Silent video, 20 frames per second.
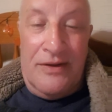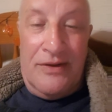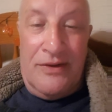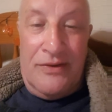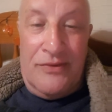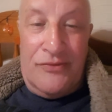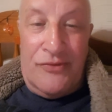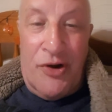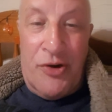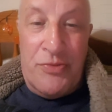
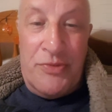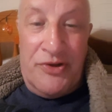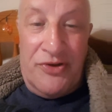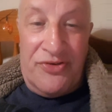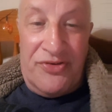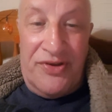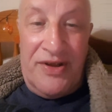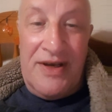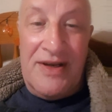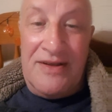Roman
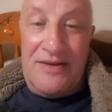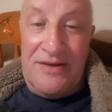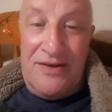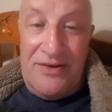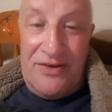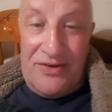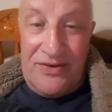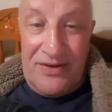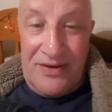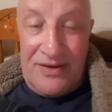
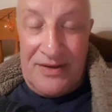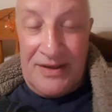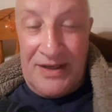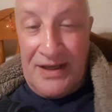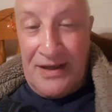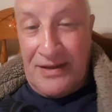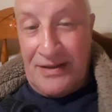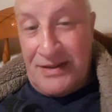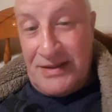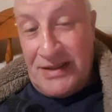senators.
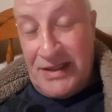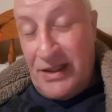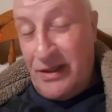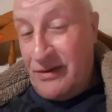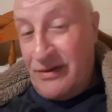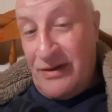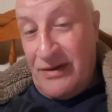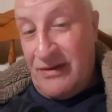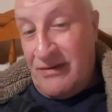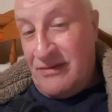Now,
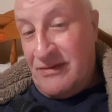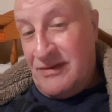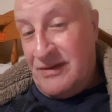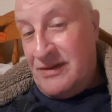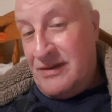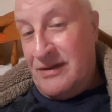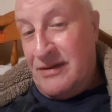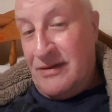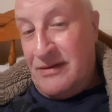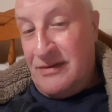they're
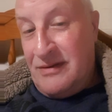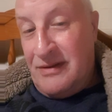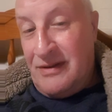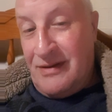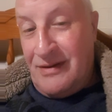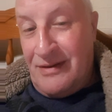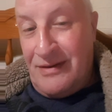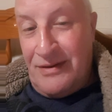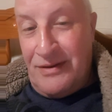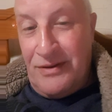
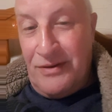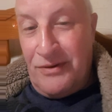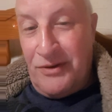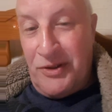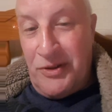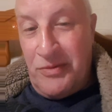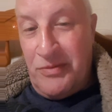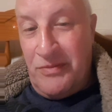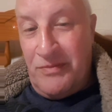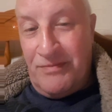not
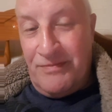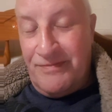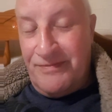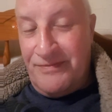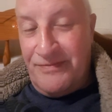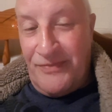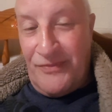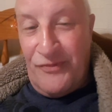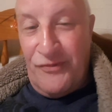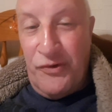going to
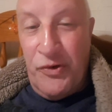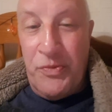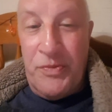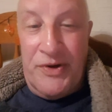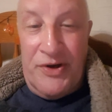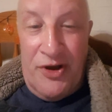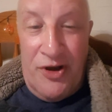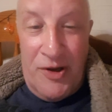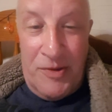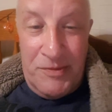form
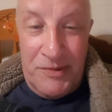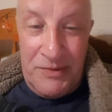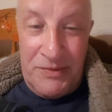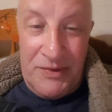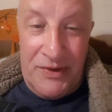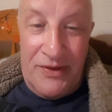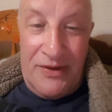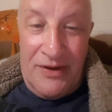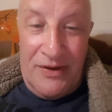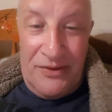an army
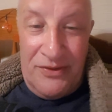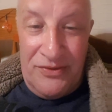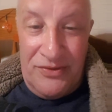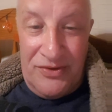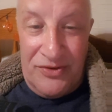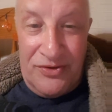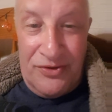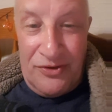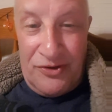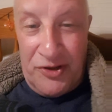with those.
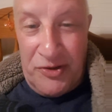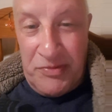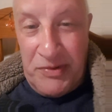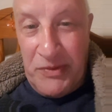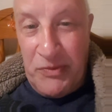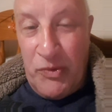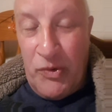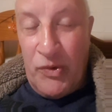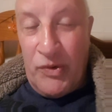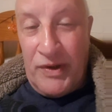It's not going to
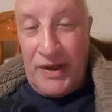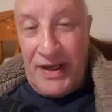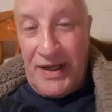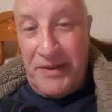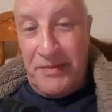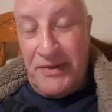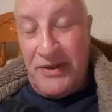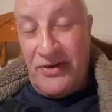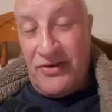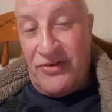be
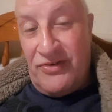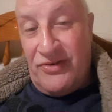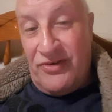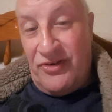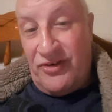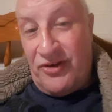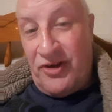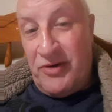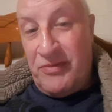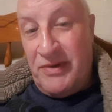wargaming. It's
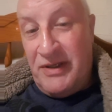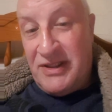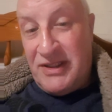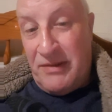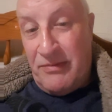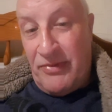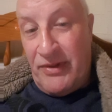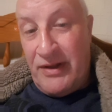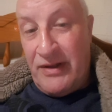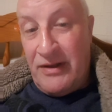just going to be
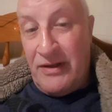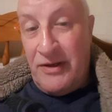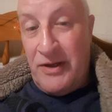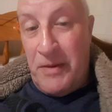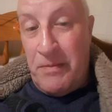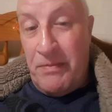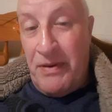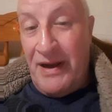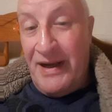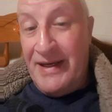something that
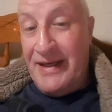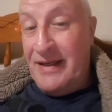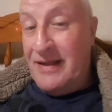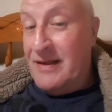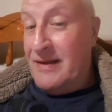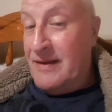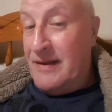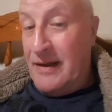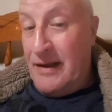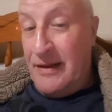you paint,
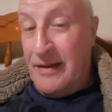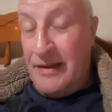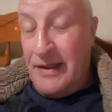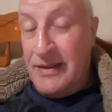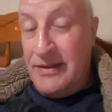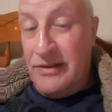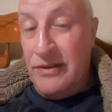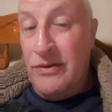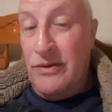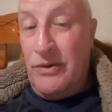and
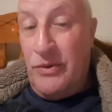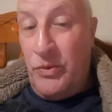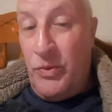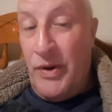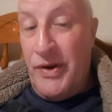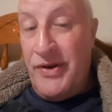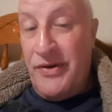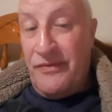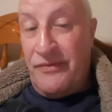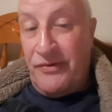they do look
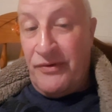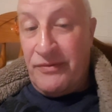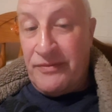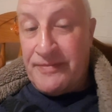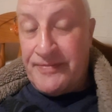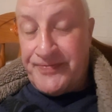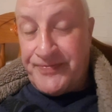wonderful.